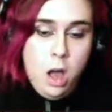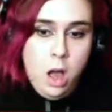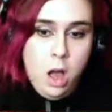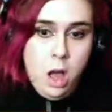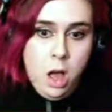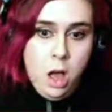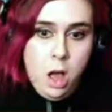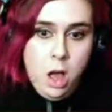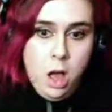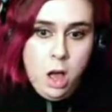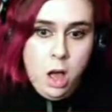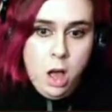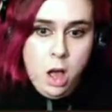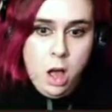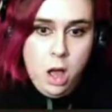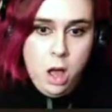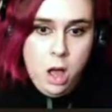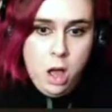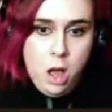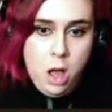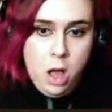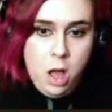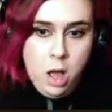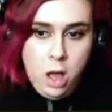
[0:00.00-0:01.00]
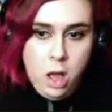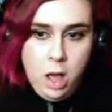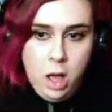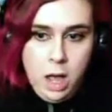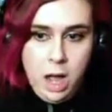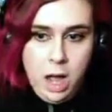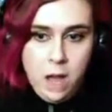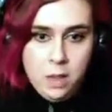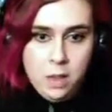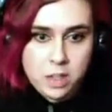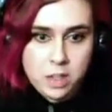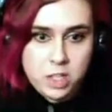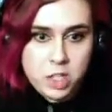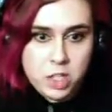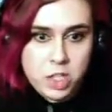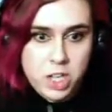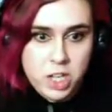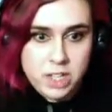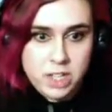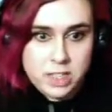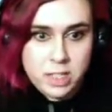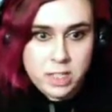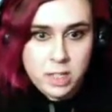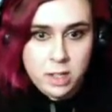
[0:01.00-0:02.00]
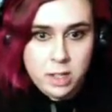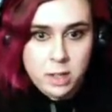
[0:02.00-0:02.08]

Too close. How the shit?